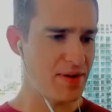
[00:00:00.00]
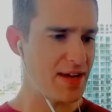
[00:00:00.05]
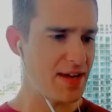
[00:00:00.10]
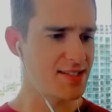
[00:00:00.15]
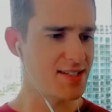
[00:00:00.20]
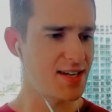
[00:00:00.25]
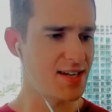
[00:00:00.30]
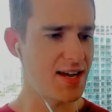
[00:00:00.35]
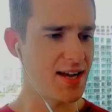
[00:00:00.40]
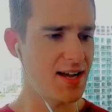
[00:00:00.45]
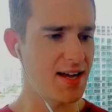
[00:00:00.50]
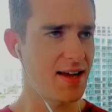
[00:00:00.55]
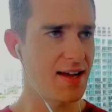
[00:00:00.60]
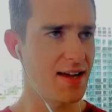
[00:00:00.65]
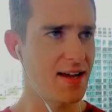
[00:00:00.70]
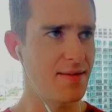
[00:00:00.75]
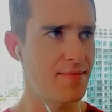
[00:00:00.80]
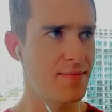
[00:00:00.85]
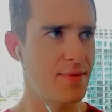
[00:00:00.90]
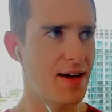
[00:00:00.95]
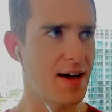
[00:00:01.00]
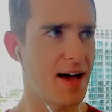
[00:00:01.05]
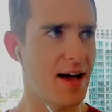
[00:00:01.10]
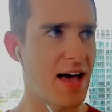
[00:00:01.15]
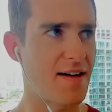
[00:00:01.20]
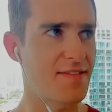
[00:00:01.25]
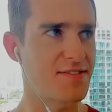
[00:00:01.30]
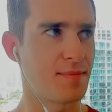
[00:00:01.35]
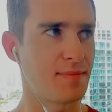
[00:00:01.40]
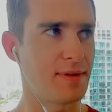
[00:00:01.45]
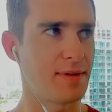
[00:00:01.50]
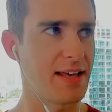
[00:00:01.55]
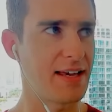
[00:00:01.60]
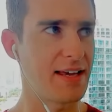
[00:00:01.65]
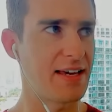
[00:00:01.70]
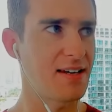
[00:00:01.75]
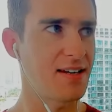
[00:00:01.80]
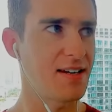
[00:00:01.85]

Big Time. I have some land